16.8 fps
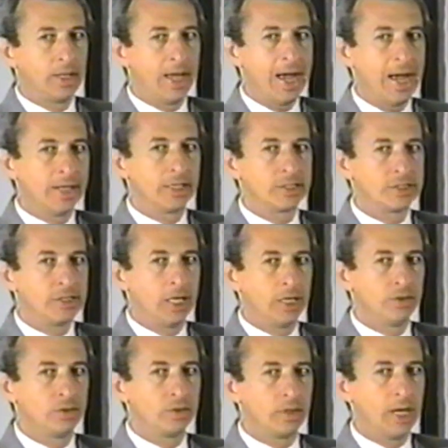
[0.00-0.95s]

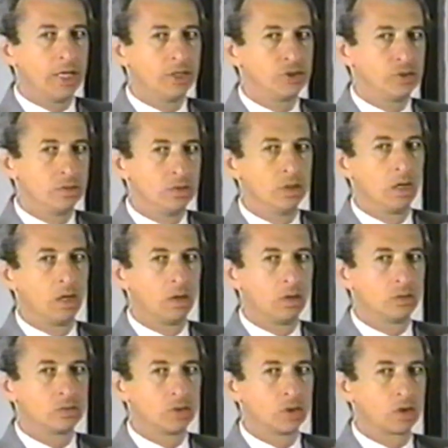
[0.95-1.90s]
Alexander, as you
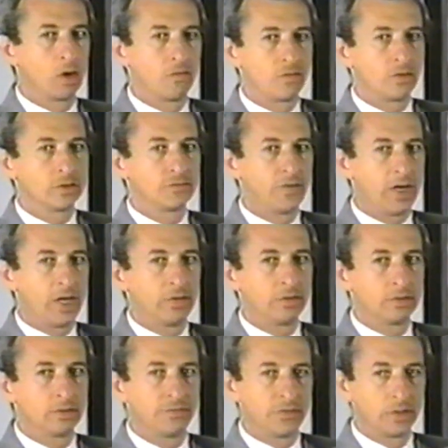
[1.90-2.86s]
know, took over his
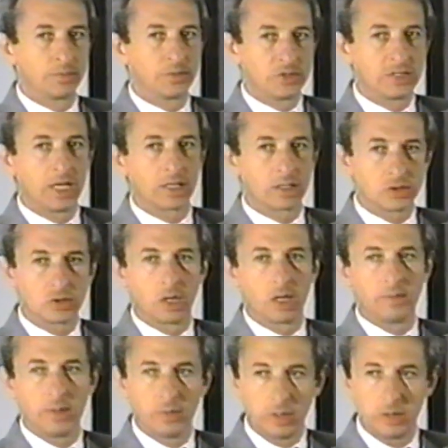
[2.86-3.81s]
father Philip II's
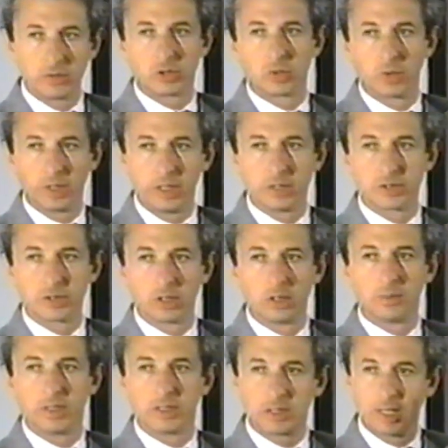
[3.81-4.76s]
army when he was 20 years
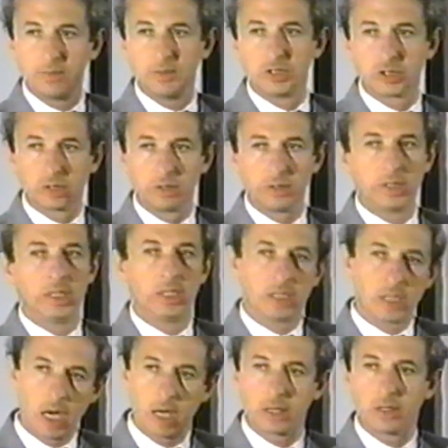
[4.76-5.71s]
old. By the time he's 30, he
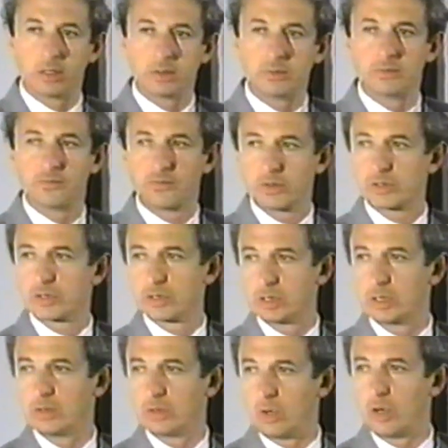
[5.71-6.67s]
conquered
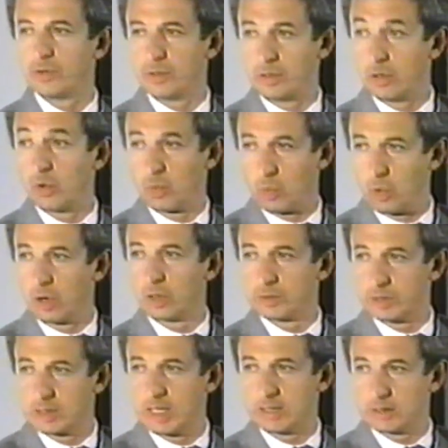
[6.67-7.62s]
virtually all the known
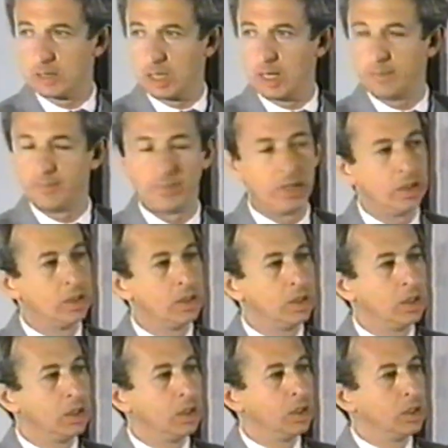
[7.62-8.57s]
world at that time.
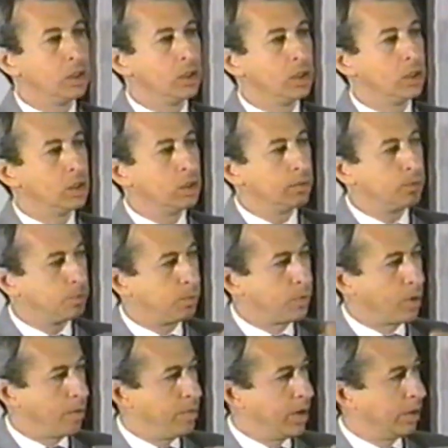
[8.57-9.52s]

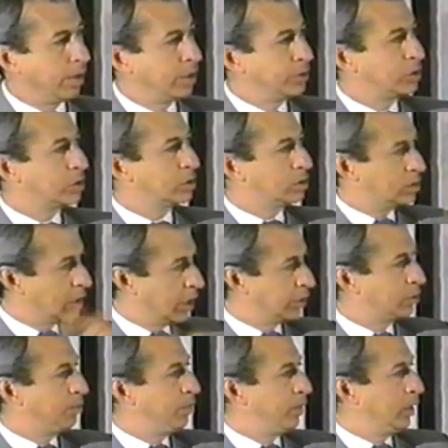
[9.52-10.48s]
Barbarians
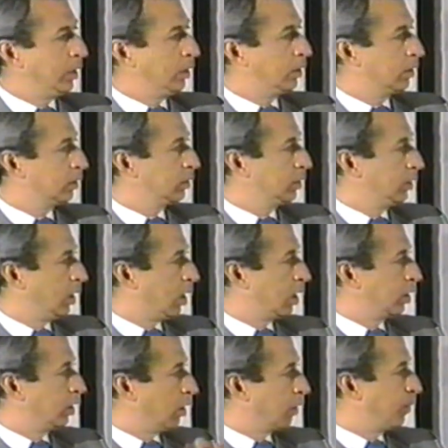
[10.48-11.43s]
tend to be
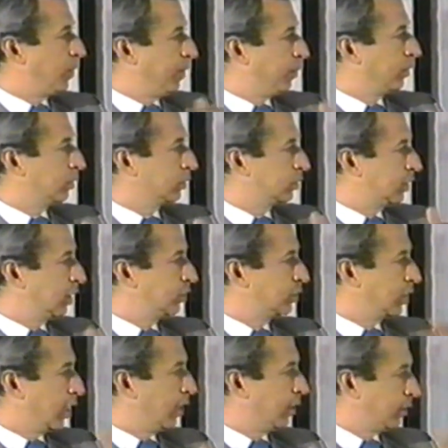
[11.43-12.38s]
young. Young people
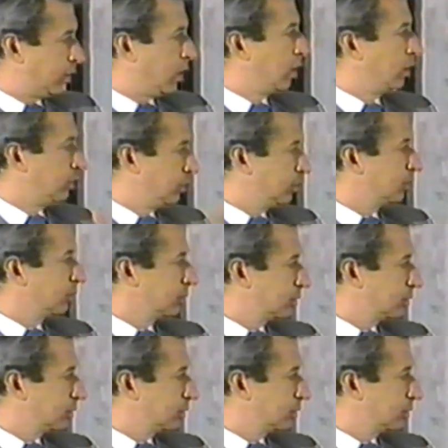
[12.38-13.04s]
tend to get it done.